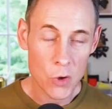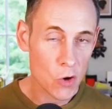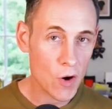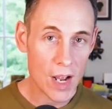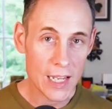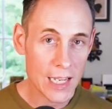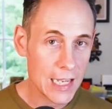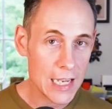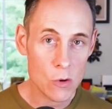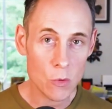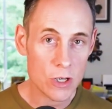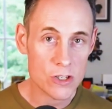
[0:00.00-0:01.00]
creating
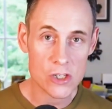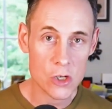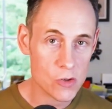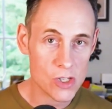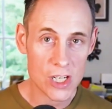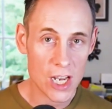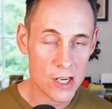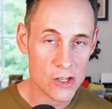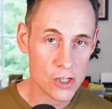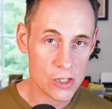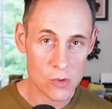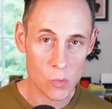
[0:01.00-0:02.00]
keyword
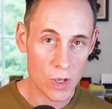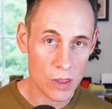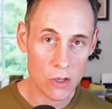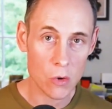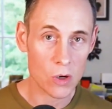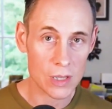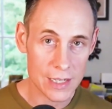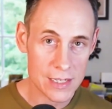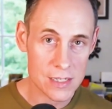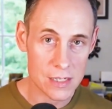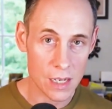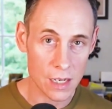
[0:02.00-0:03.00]
associations with your
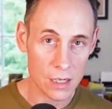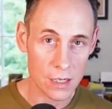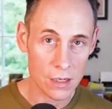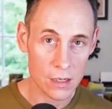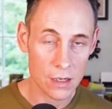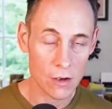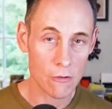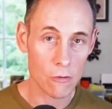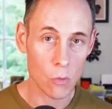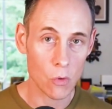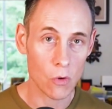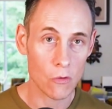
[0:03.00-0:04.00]
listing
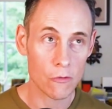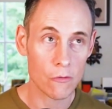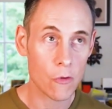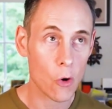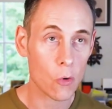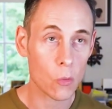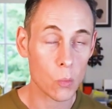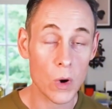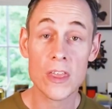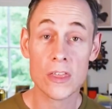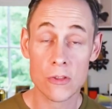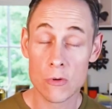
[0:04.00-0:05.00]
for
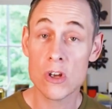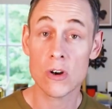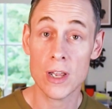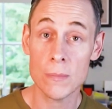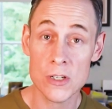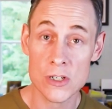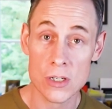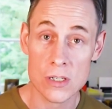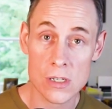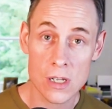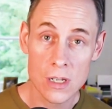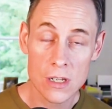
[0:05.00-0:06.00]
with through your
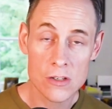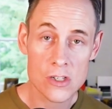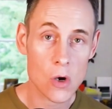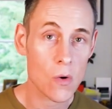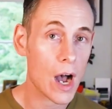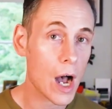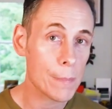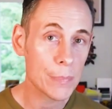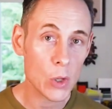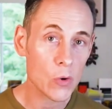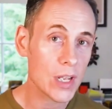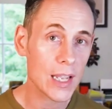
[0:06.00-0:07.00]
images. So
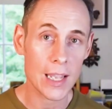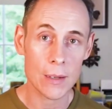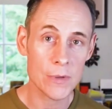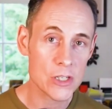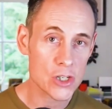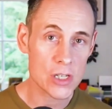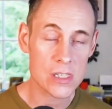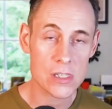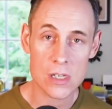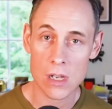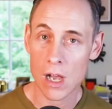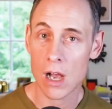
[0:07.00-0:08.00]
uploading
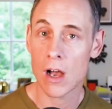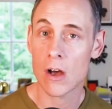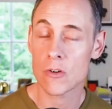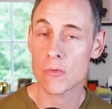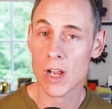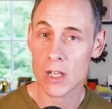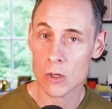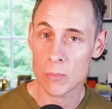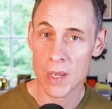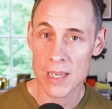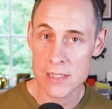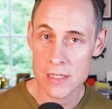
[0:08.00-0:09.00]
images uh, on a regular
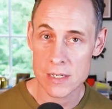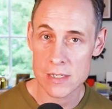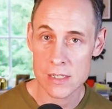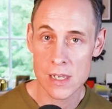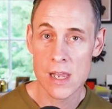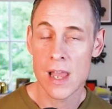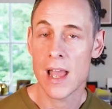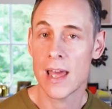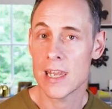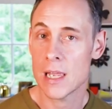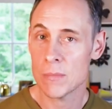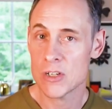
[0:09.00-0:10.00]
basis
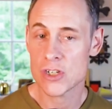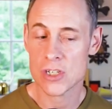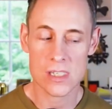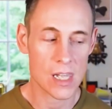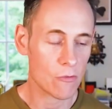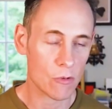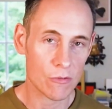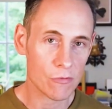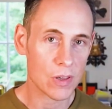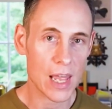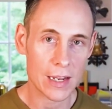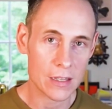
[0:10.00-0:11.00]
and images that
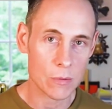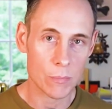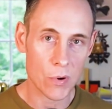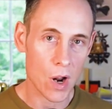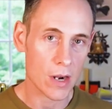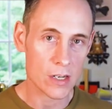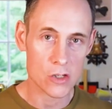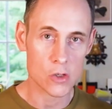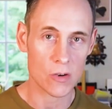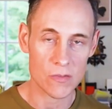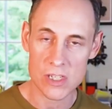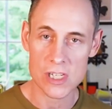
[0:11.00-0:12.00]
reflect the product,
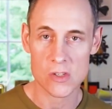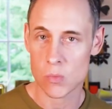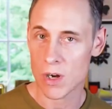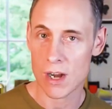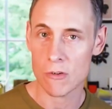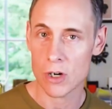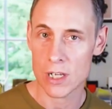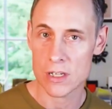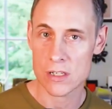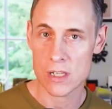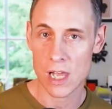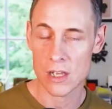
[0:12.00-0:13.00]
services, whatever it
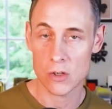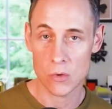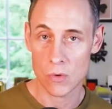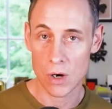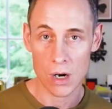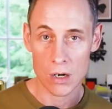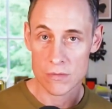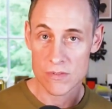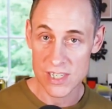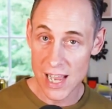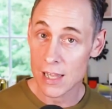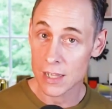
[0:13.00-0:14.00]
is that you are
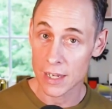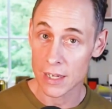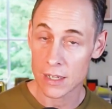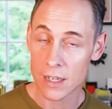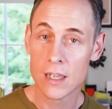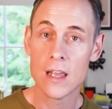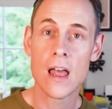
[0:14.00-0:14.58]
selling